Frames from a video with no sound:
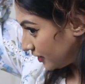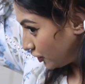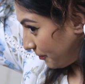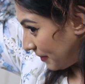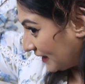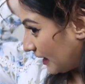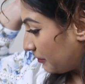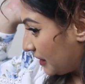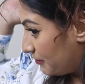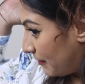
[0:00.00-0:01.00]
your
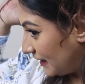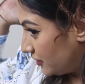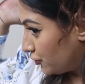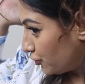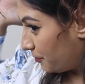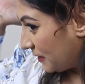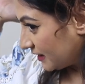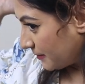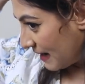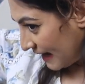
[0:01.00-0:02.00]
pineapple might droop
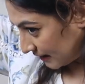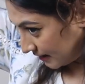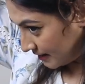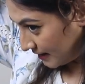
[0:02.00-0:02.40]
at the back.